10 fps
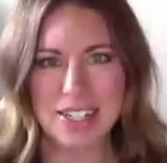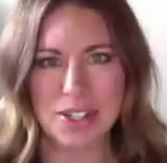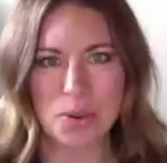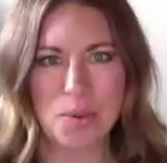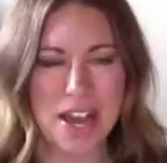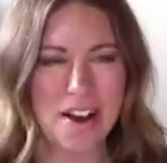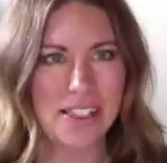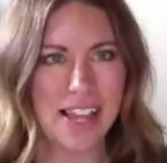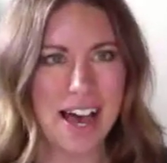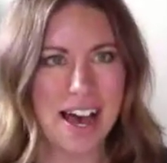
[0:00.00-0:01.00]
We are
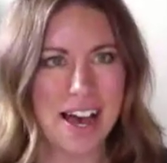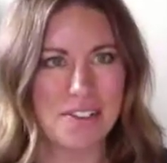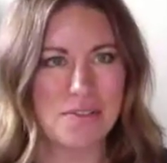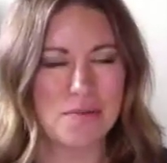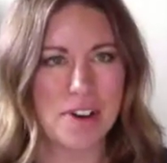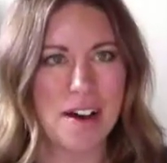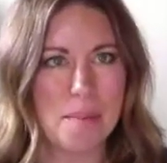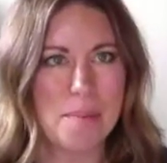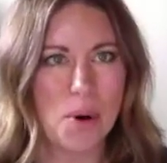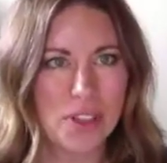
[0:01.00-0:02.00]
live
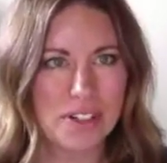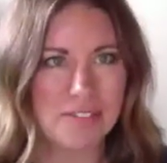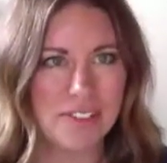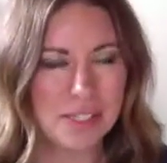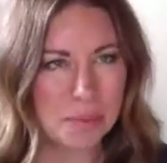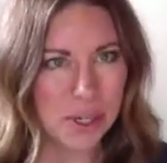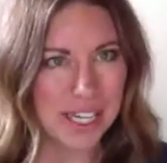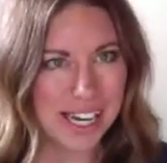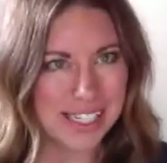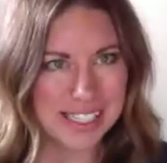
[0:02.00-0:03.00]
both in Facebook and
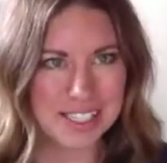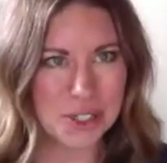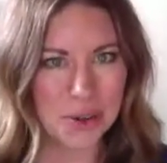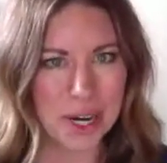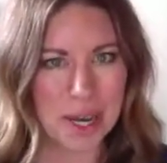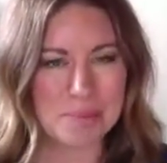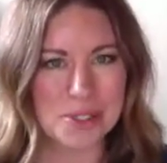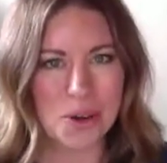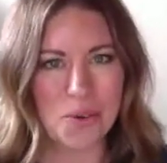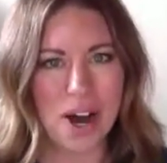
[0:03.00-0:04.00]
on Instagram.
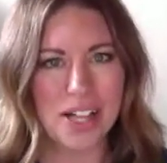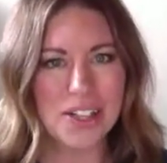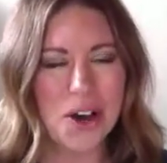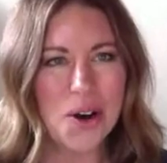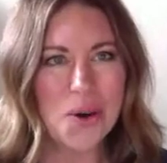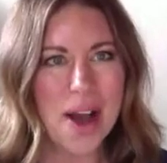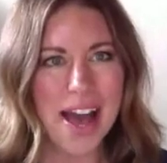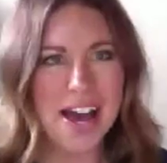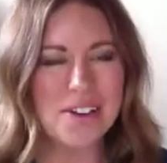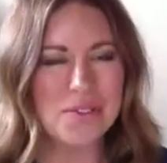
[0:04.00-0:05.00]
So hello
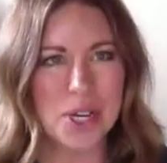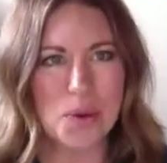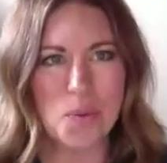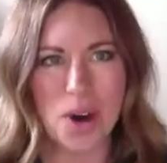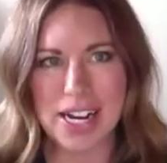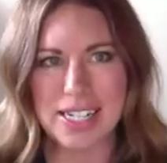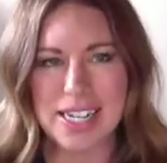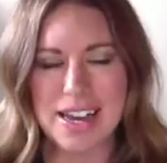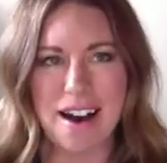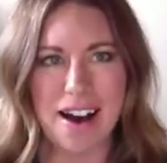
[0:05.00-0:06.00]
everyone.